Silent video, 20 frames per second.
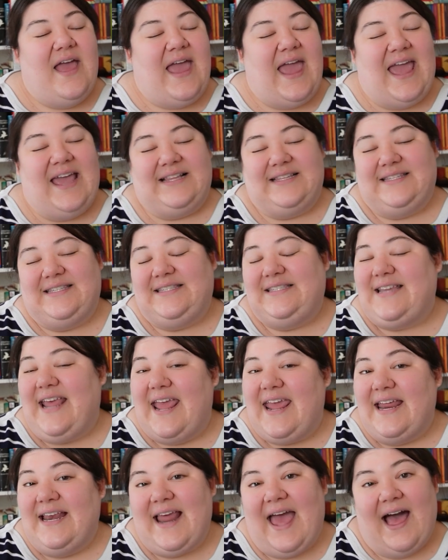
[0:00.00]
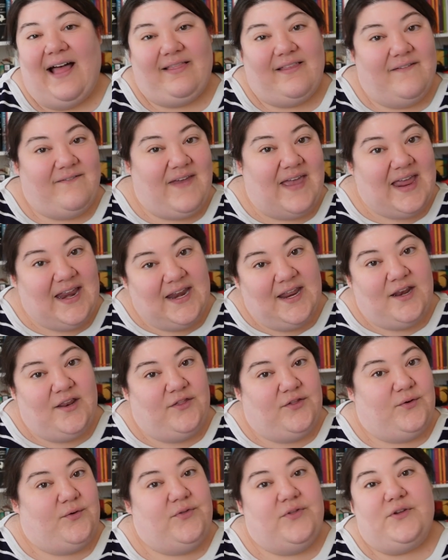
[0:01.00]
it stayed elevated
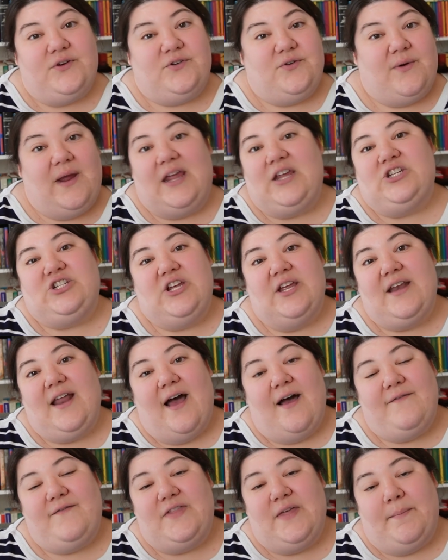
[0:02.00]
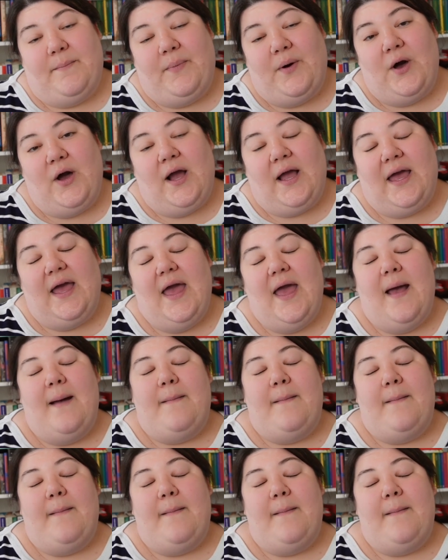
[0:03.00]
through the duration of the book,